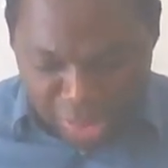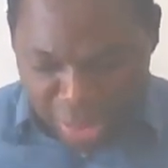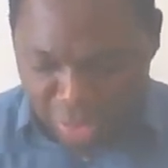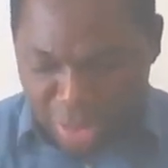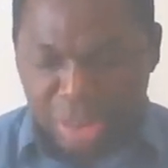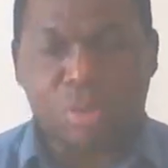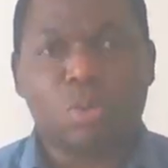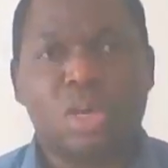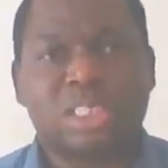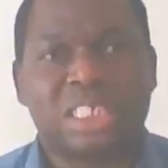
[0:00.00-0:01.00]
it's a
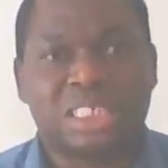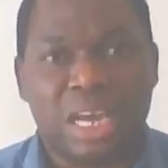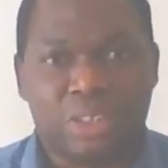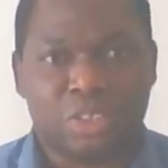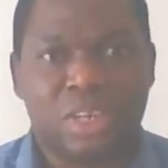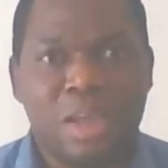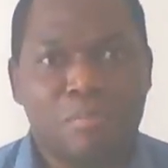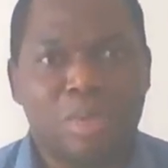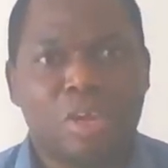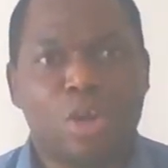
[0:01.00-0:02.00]
ridiculous assertion
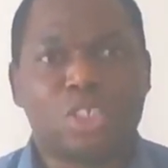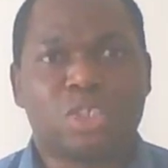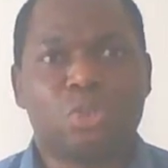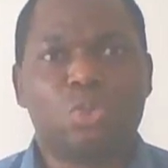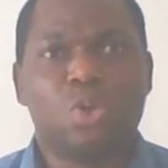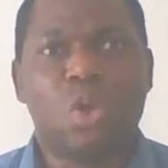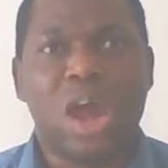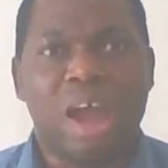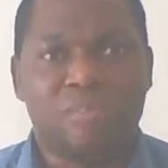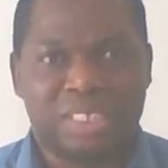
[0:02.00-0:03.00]
because
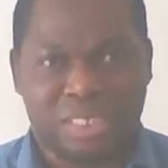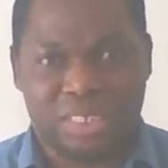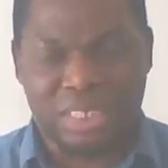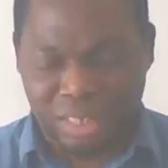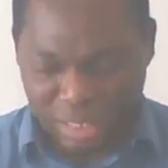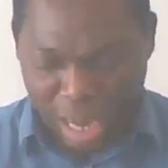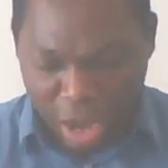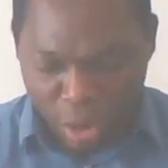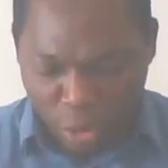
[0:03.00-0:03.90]
you have a sister